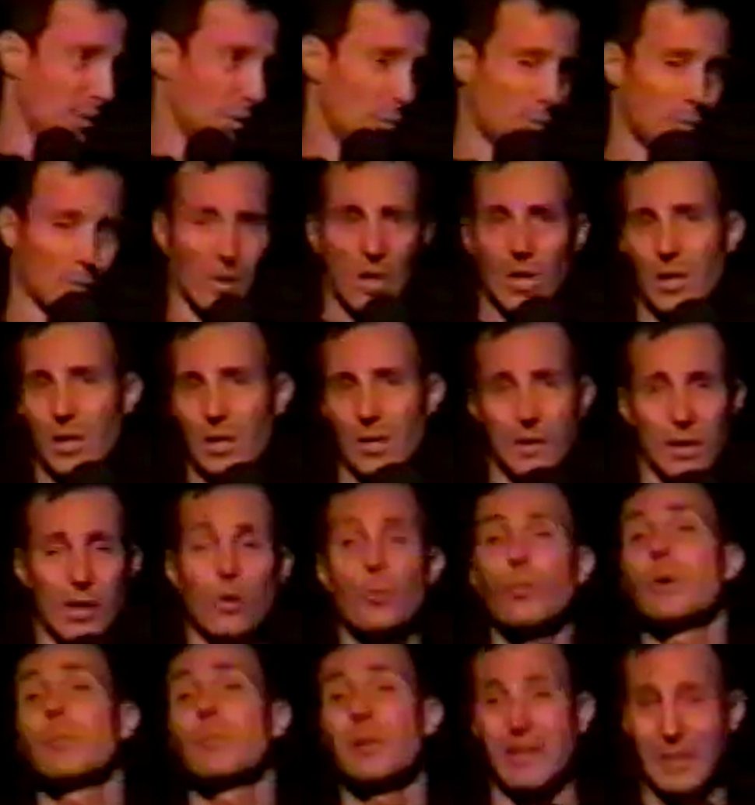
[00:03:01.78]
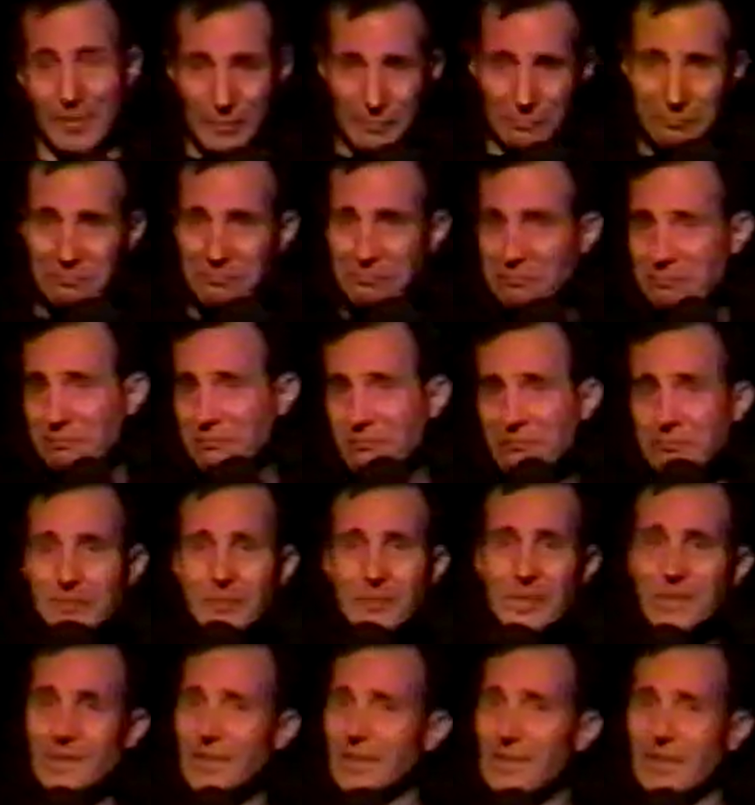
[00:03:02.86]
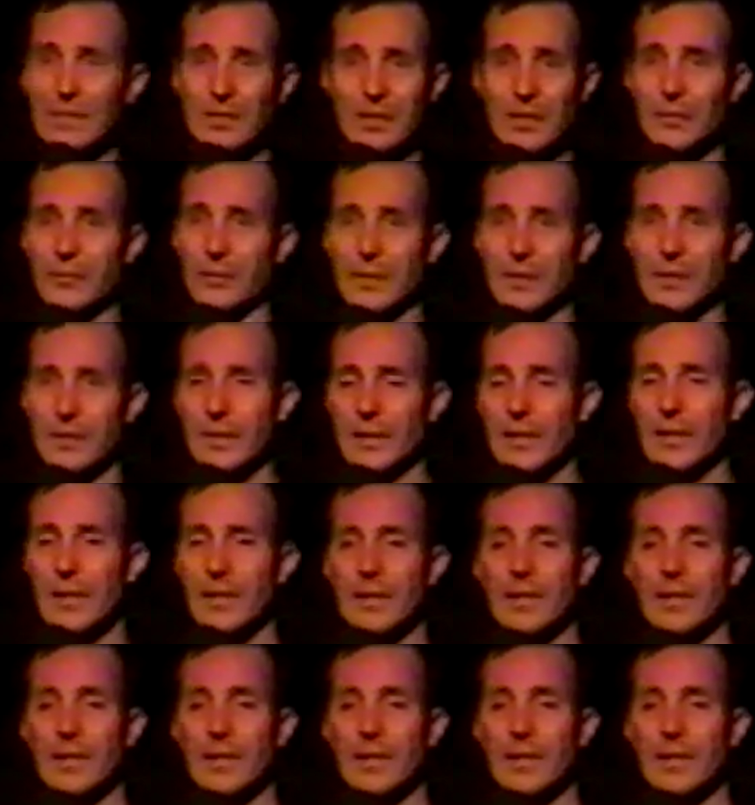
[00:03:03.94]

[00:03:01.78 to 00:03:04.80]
the Caribbean. It's a little different.